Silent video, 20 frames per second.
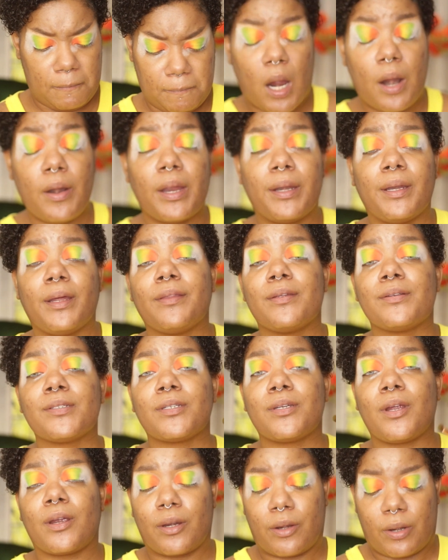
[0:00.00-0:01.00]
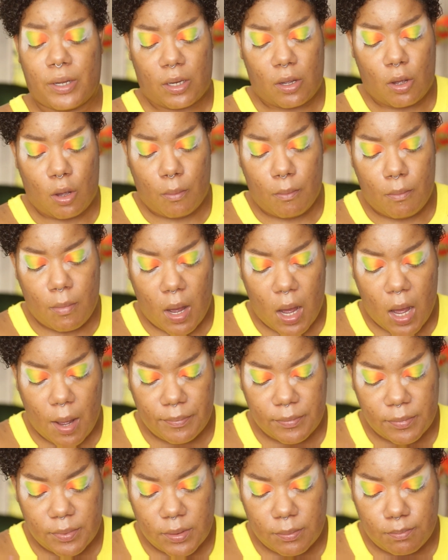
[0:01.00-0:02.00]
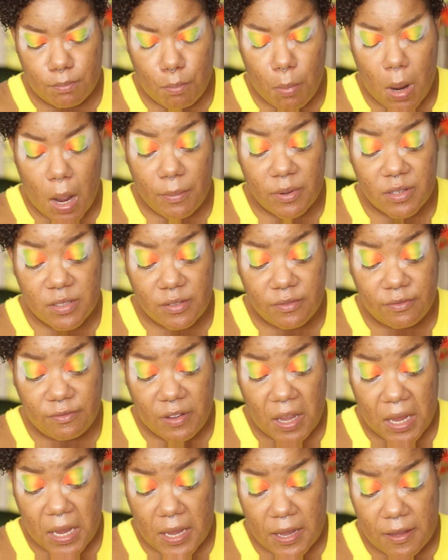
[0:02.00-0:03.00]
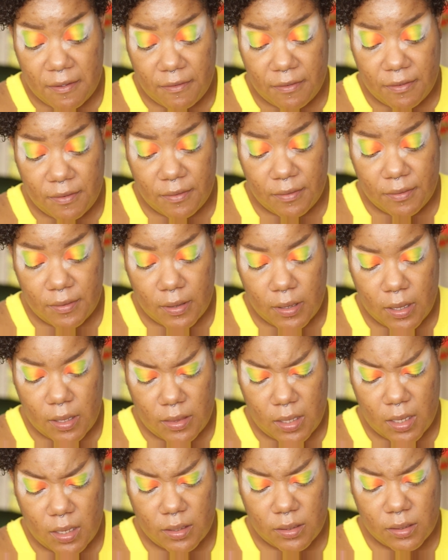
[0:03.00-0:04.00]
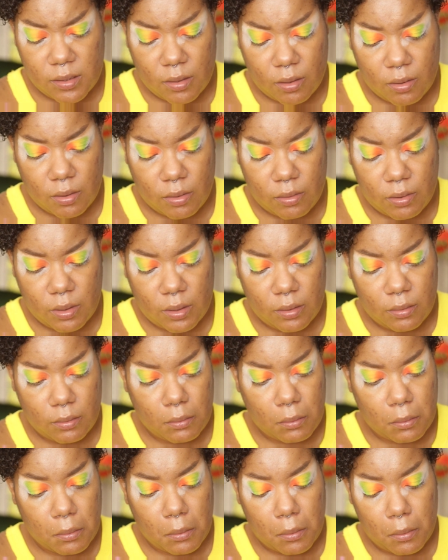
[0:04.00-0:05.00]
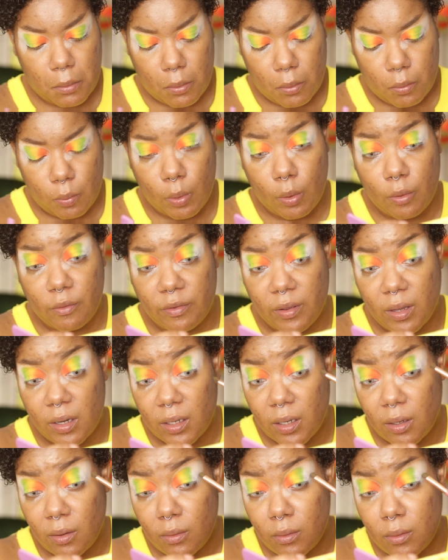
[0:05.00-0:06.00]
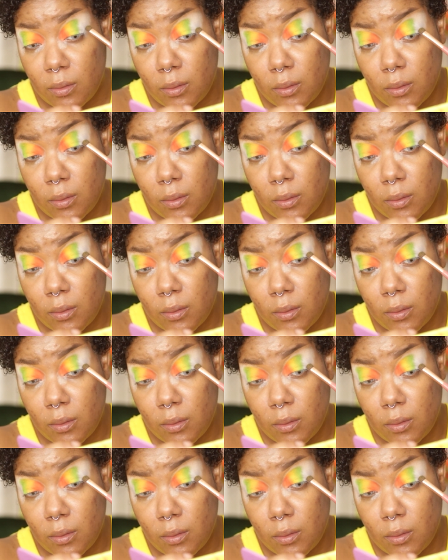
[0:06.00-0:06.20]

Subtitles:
Alright, now there's a dark green called Mama's Fave. I think it's dark green. We're gonna find out.